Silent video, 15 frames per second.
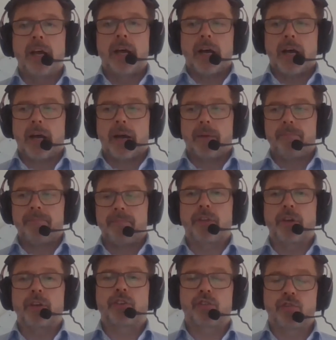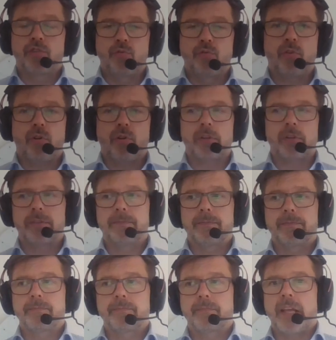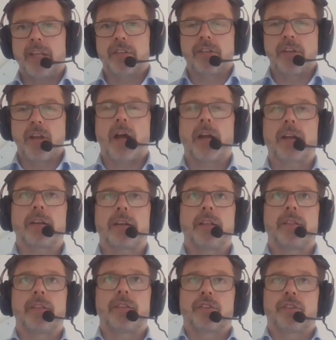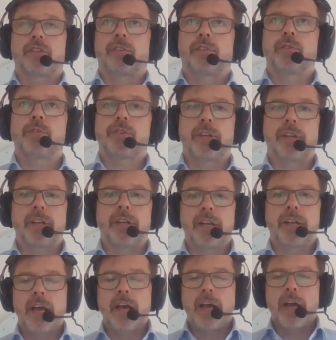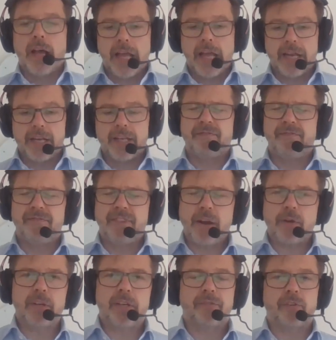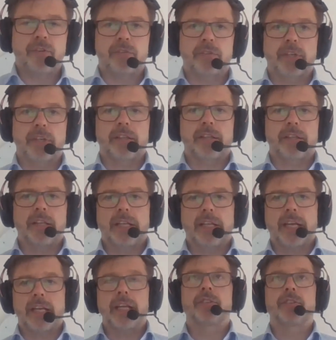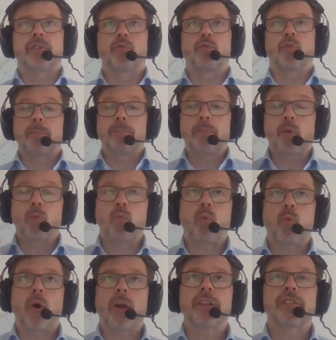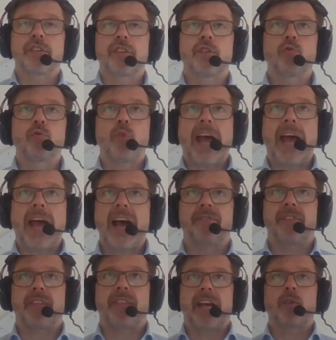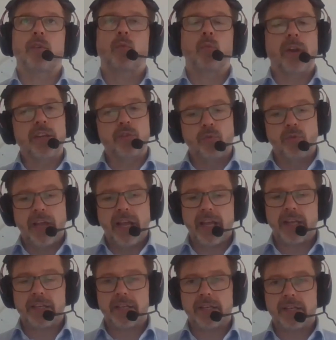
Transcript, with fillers: um, the tool is not the solution. And it's very difficult to get the data into the tool. But once you have that, when you hit,